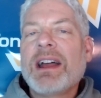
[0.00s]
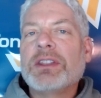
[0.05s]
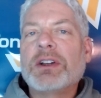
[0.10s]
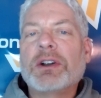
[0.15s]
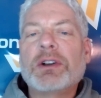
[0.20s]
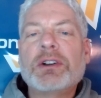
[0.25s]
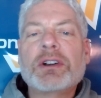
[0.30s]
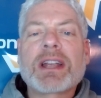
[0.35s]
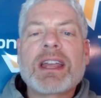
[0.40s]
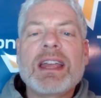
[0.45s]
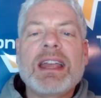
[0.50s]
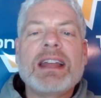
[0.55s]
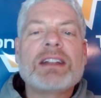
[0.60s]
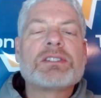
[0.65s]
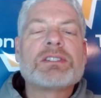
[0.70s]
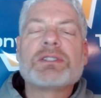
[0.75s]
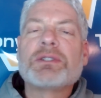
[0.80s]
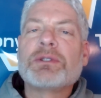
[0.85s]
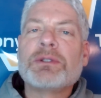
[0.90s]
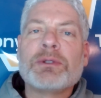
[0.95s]
The
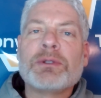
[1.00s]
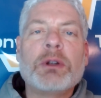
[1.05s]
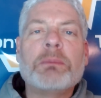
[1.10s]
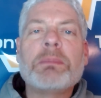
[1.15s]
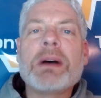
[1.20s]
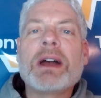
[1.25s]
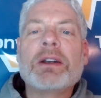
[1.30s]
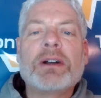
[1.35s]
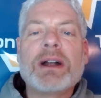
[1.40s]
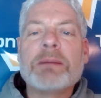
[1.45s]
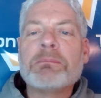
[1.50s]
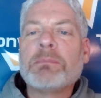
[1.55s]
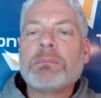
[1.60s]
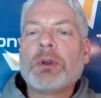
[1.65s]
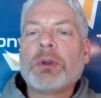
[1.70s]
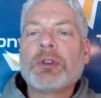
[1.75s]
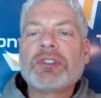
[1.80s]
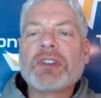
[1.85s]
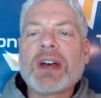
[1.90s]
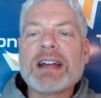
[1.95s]
Hurricanes, they're better on
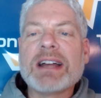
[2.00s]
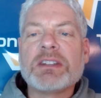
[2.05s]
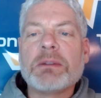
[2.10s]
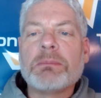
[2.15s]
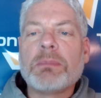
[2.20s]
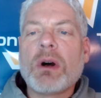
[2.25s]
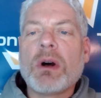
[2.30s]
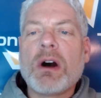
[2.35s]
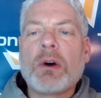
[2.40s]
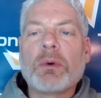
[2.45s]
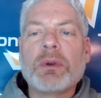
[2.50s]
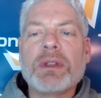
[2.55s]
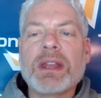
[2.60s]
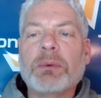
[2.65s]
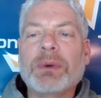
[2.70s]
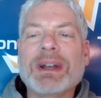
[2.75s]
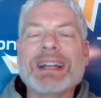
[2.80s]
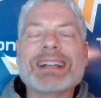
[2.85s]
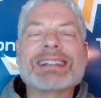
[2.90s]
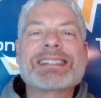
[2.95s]
both sides of the ball, where they
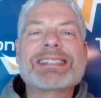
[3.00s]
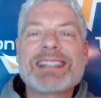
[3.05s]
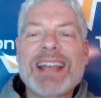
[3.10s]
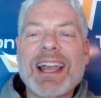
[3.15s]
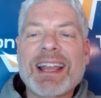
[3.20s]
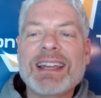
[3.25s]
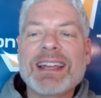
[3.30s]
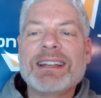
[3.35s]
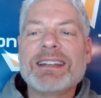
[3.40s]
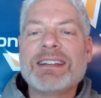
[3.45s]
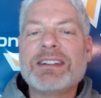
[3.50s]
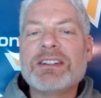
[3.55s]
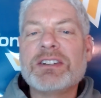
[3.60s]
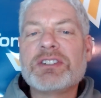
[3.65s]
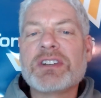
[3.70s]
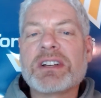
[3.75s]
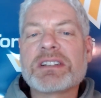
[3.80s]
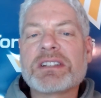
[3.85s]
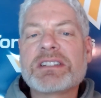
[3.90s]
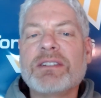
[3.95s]
rank second in
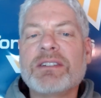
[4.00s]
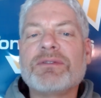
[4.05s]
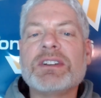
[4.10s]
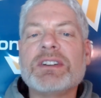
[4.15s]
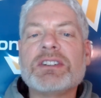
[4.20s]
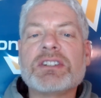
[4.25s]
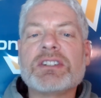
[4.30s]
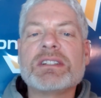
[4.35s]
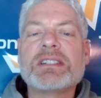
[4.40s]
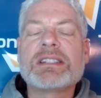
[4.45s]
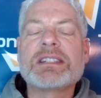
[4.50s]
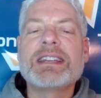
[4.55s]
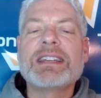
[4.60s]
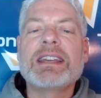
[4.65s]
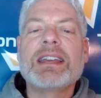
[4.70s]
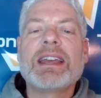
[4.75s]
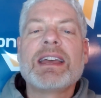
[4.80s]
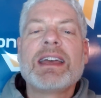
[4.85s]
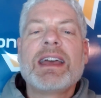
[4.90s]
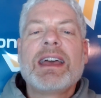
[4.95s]
adjusted
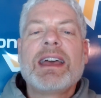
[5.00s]
efficiency